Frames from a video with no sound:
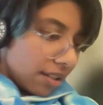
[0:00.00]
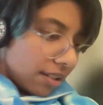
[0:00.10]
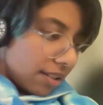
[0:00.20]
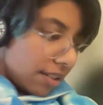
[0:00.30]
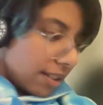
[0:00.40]

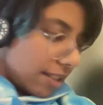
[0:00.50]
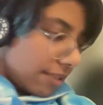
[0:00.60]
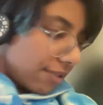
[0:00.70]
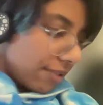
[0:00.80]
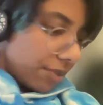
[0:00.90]

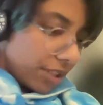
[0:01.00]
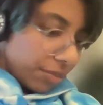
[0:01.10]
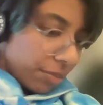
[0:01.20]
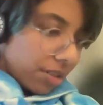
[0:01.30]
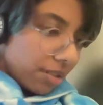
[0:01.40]
From
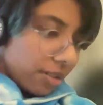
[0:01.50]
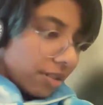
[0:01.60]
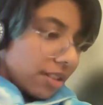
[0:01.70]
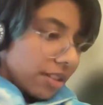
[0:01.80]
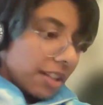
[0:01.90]
this point
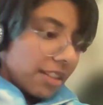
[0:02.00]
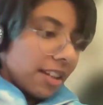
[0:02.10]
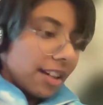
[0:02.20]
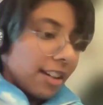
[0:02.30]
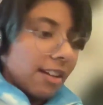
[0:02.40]
on, I
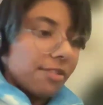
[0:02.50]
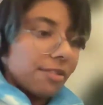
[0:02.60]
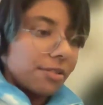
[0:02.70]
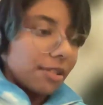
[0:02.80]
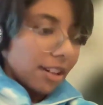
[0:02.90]
think I'll have
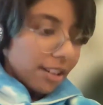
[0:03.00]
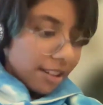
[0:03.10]
to